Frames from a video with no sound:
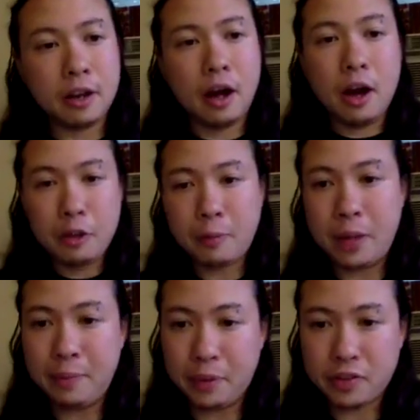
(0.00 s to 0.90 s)
other
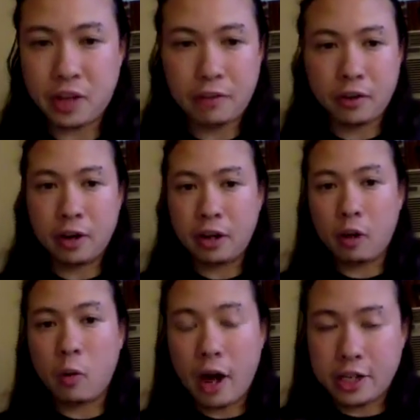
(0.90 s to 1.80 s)
people suffer and
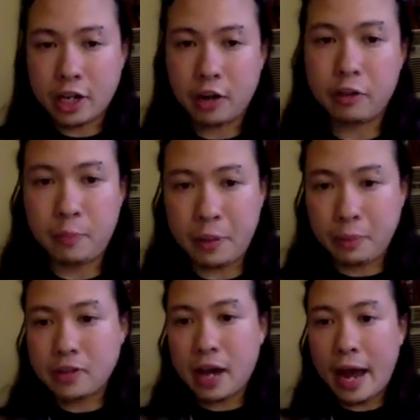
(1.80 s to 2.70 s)
you're watching other
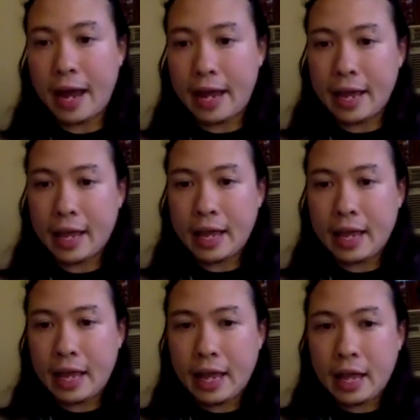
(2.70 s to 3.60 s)
people die.
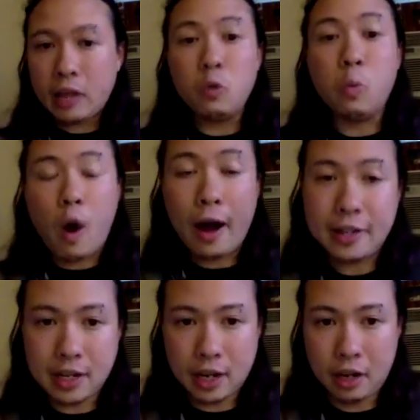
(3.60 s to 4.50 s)
You
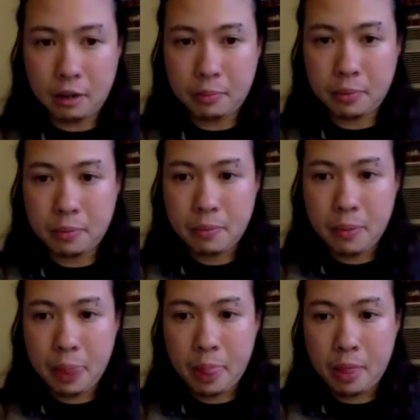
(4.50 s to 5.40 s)
want to help,
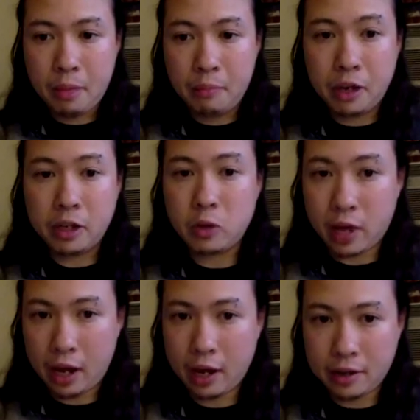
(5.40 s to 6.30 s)
but you
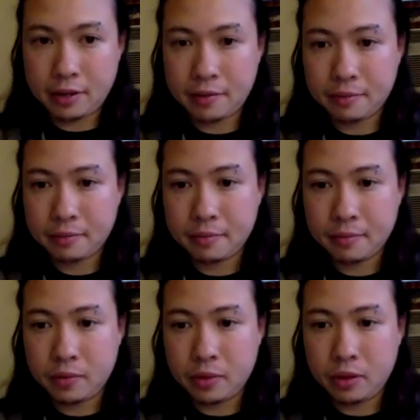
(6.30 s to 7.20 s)
can't.
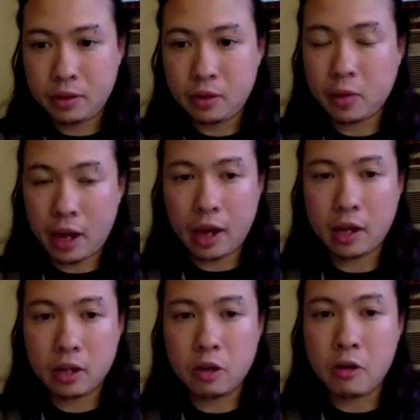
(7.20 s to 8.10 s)
You
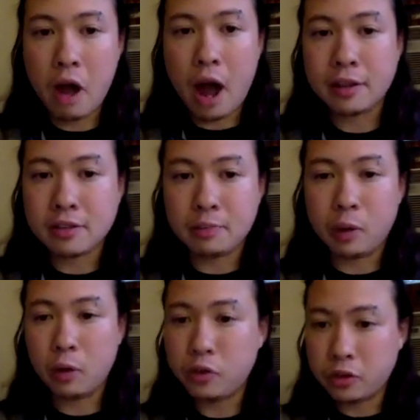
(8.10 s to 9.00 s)
can't. You're not
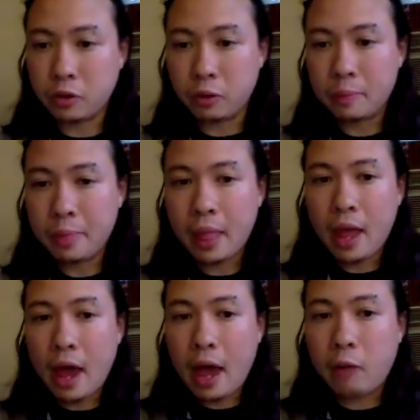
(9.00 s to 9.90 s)
supposed to.
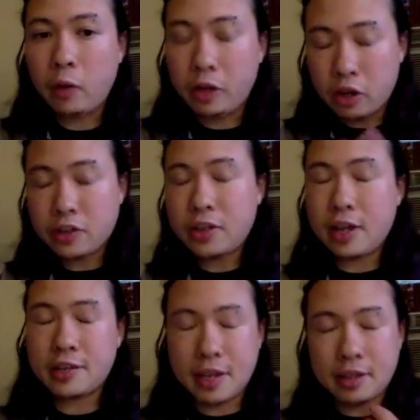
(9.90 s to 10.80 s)
And what you're
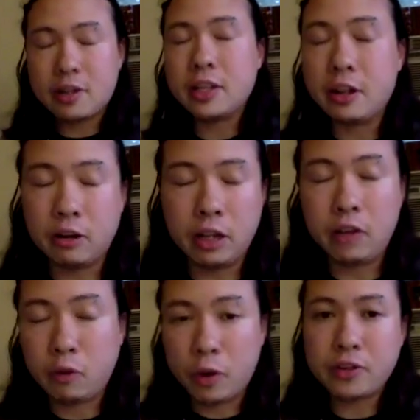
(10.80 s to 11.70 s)
seeing is that there's literally
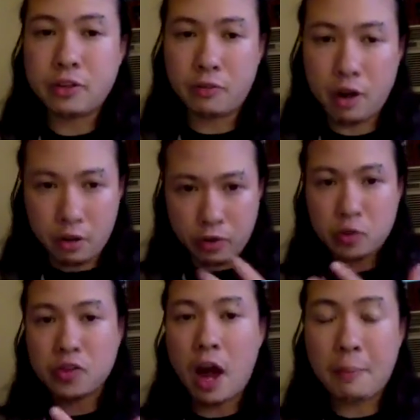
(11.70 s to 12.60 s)
a force in front of you
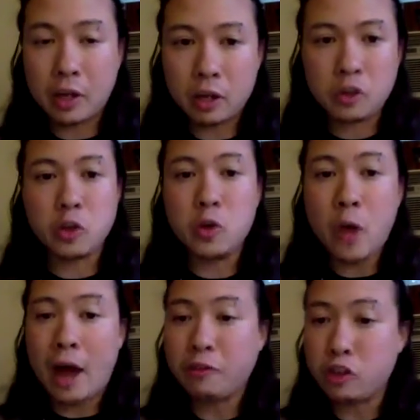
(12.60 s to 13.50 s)
stopping you. So you
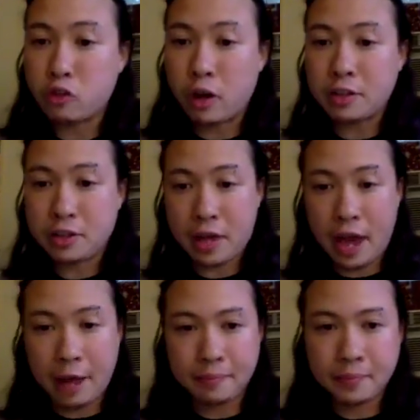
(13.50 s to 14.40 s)
have to trust that.